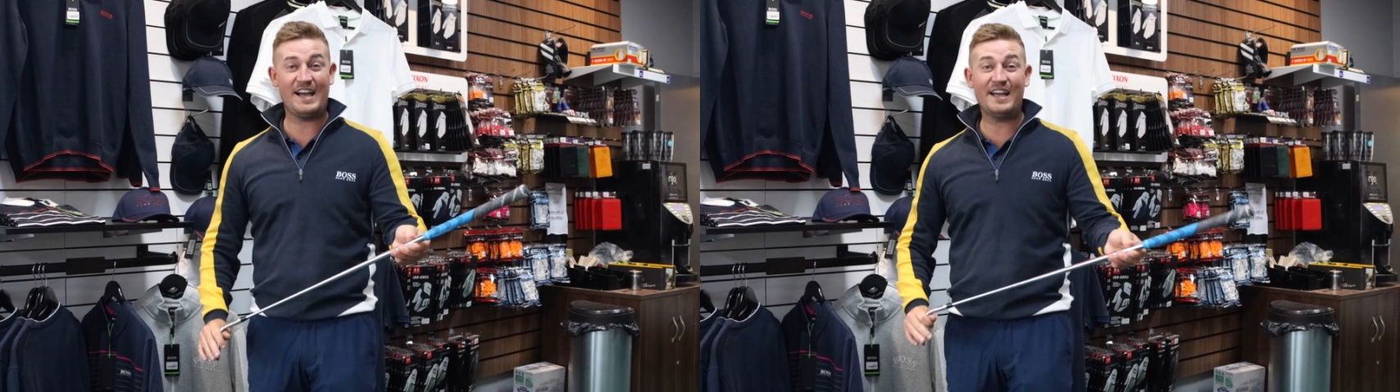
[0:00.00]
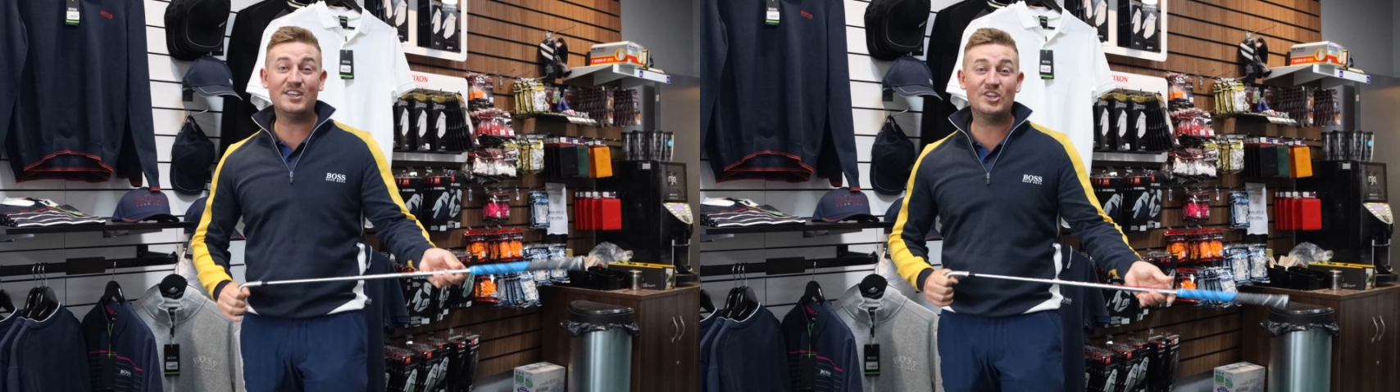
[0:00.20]

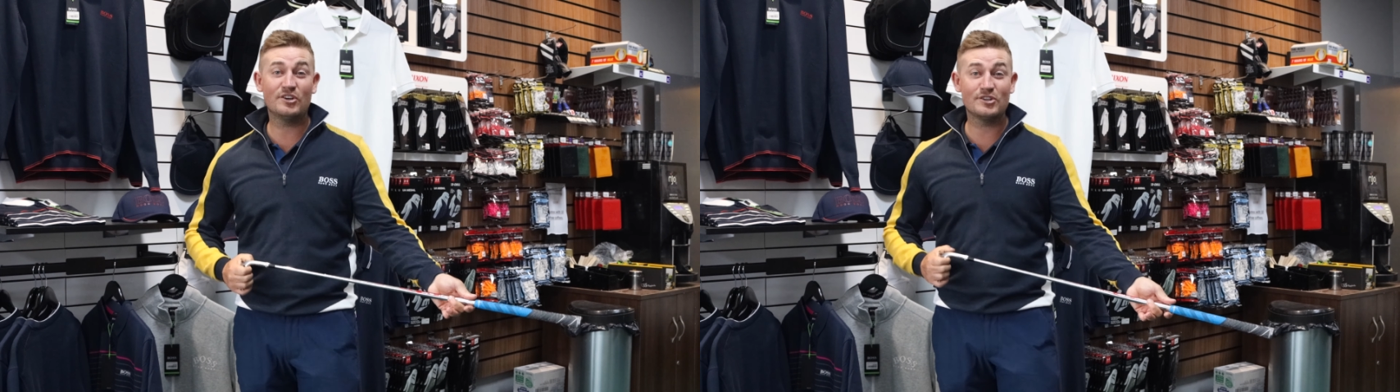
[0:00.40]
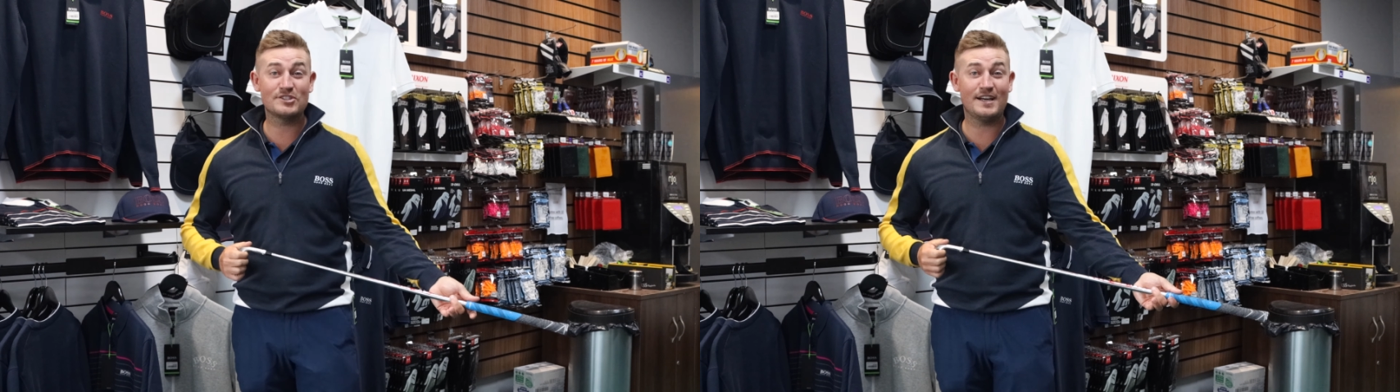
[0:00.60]
8
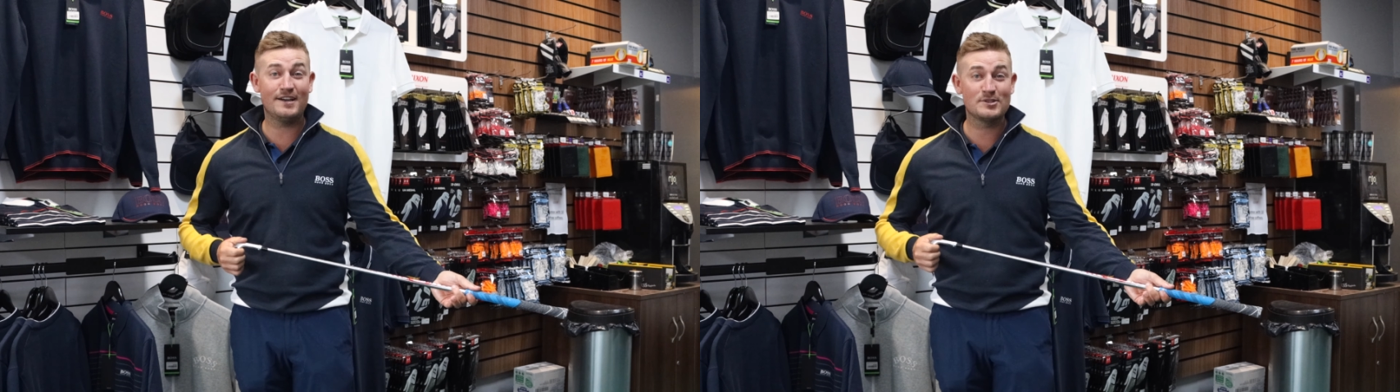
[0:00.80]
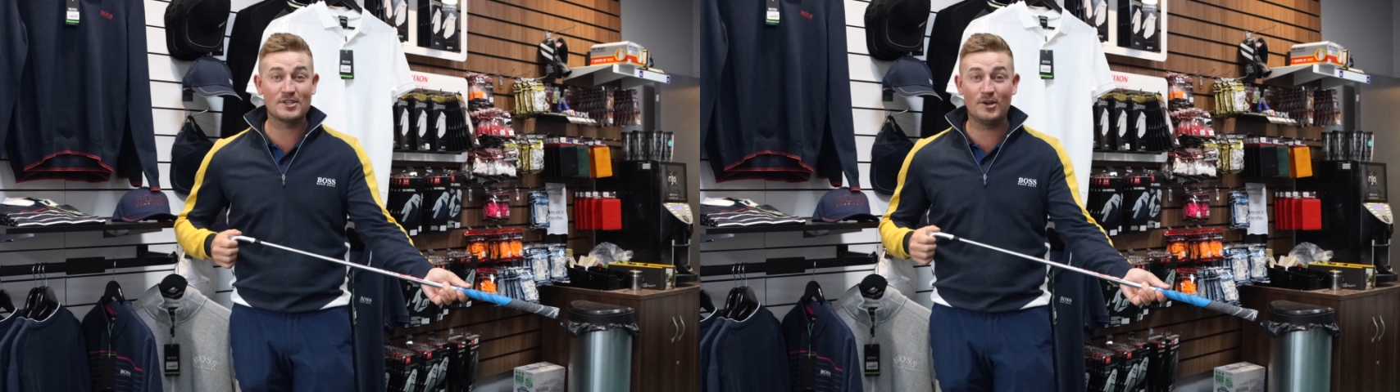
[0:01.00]
years
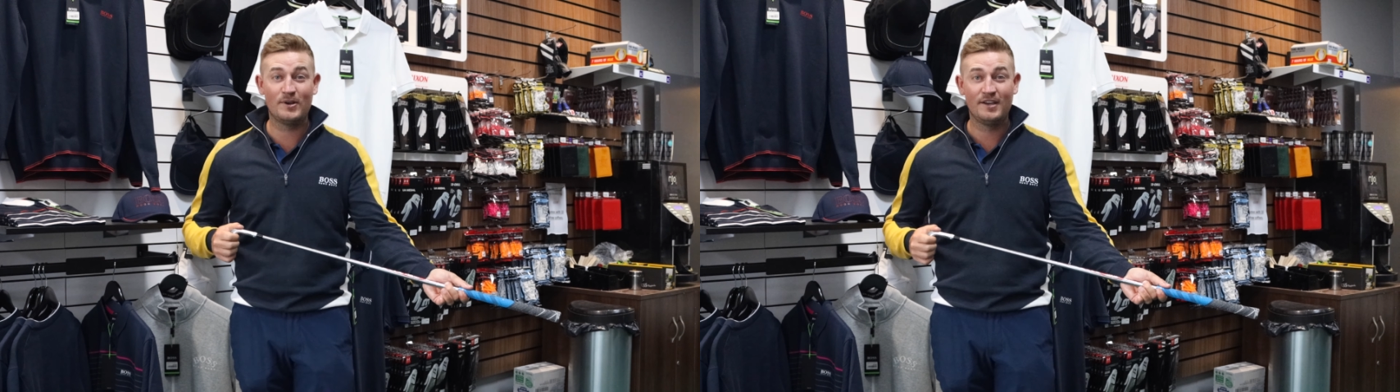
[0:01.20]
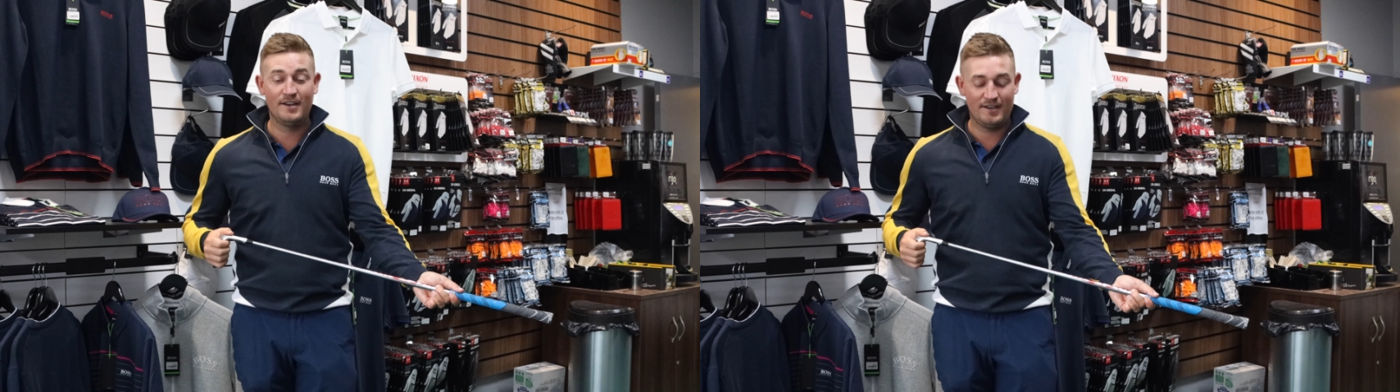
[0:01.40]
now, so
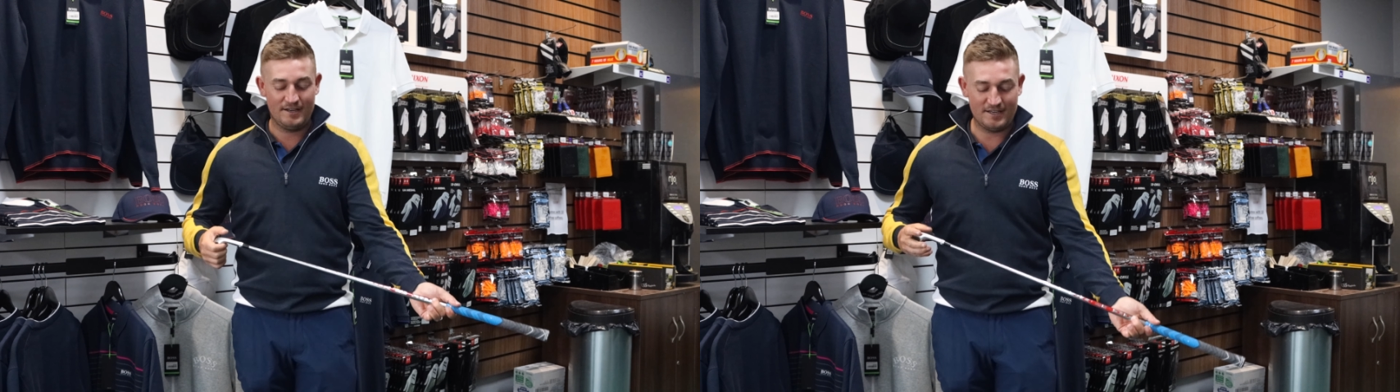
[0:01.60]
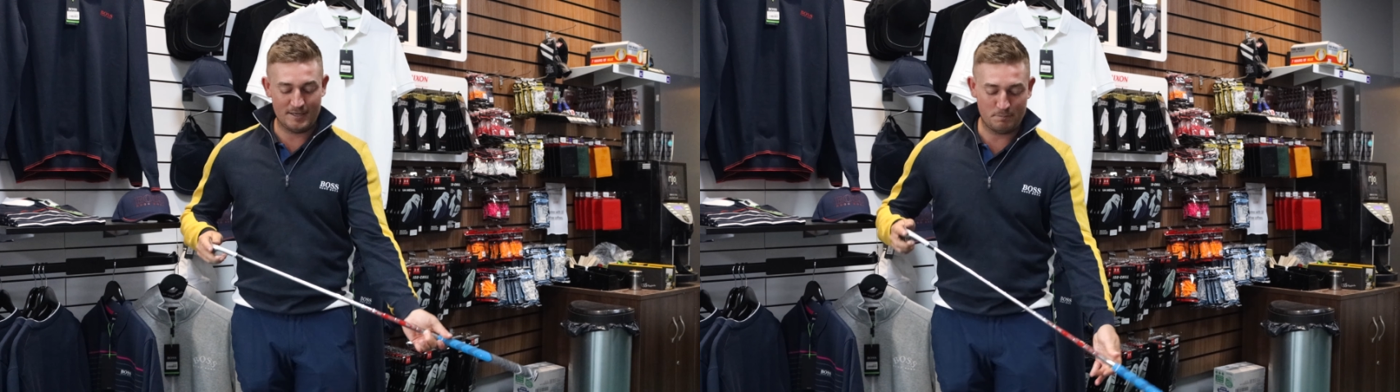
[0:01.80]

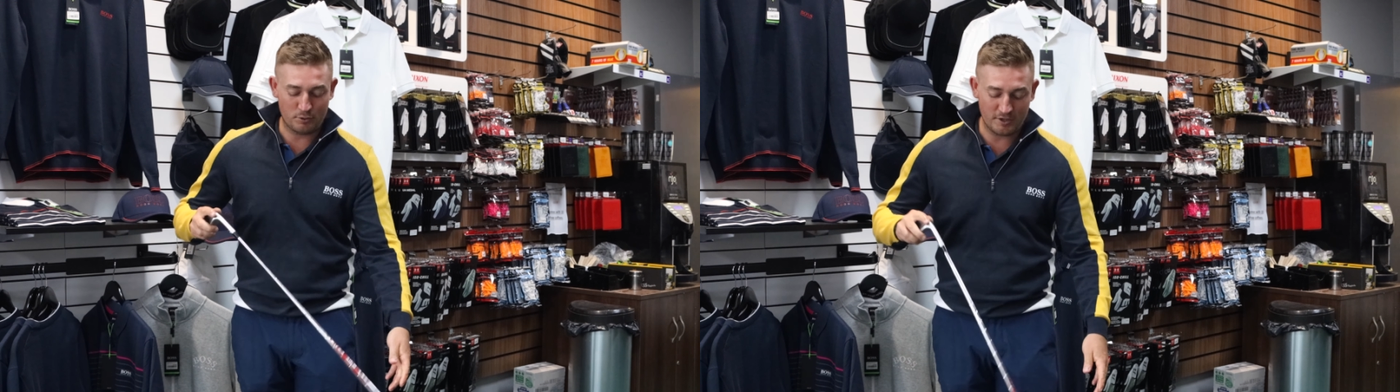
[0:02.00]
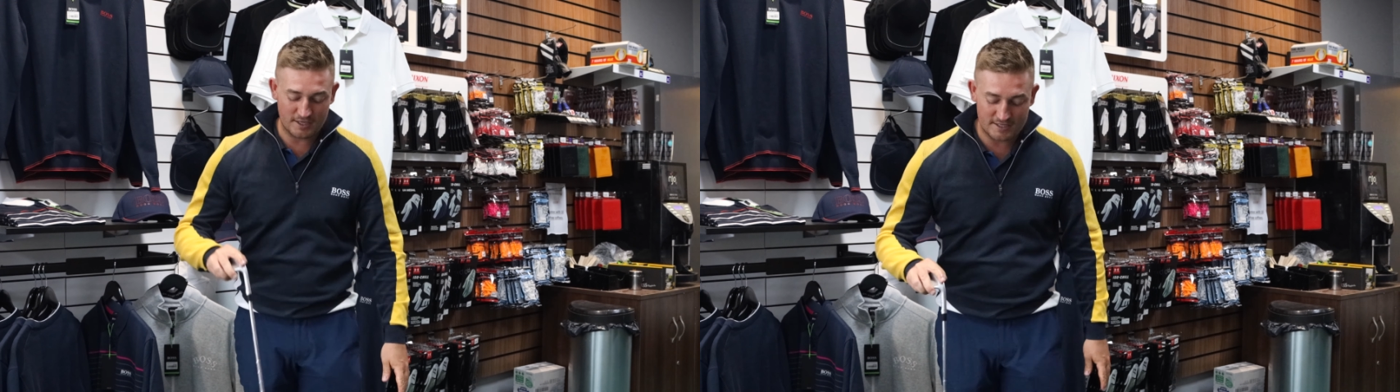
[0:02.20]

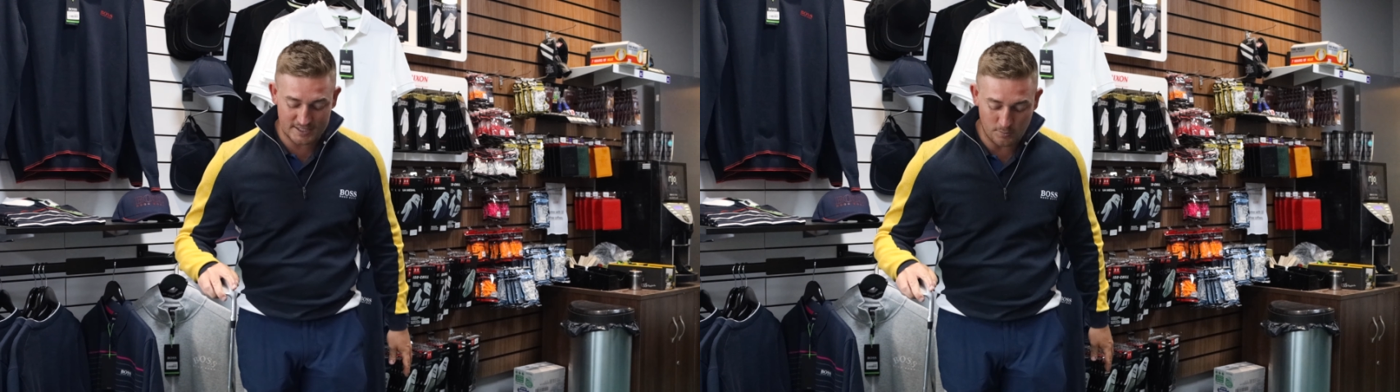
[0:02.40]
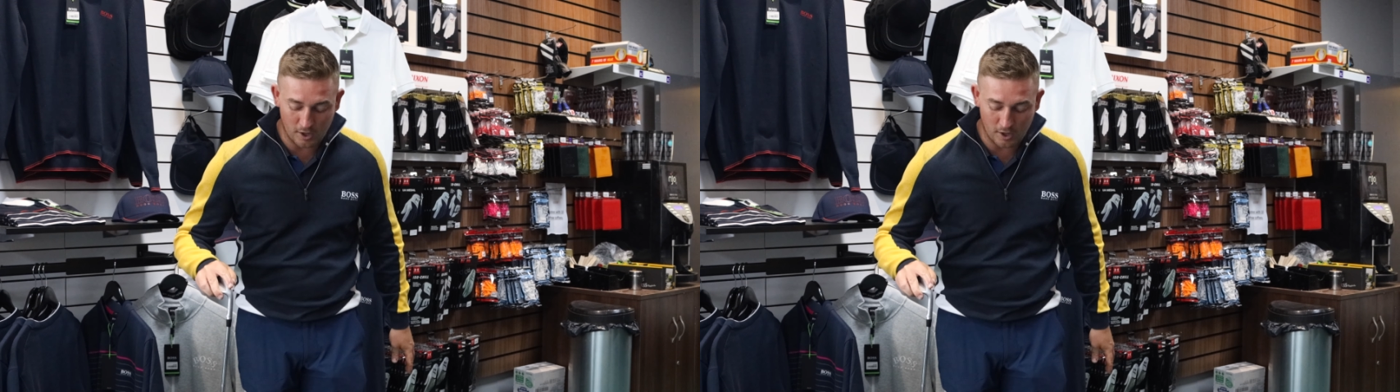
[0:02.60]
pretty easy.